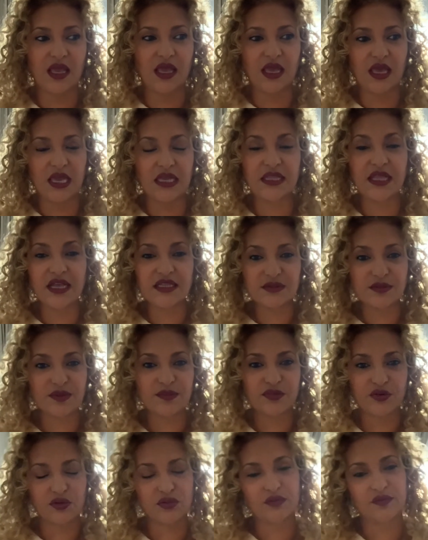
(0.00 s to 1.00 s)
It has been
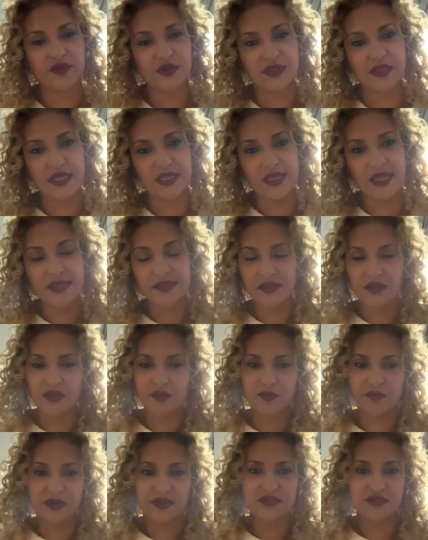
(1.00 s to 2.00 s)
proven that
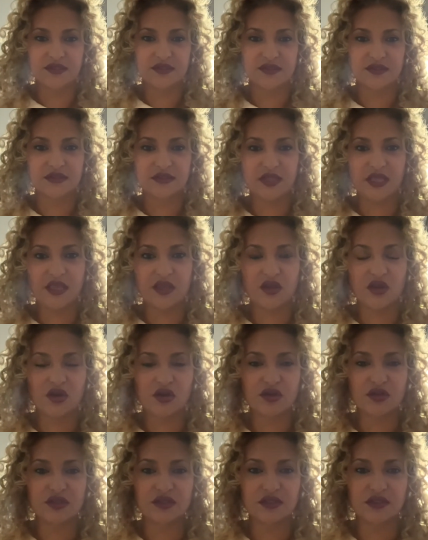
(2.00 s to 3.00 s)
antidepressants, they
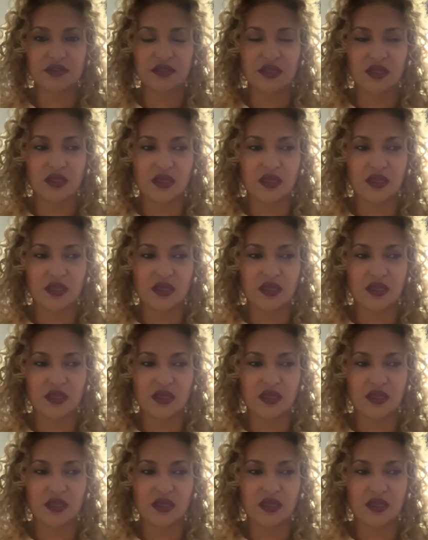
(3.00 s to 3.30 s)
cause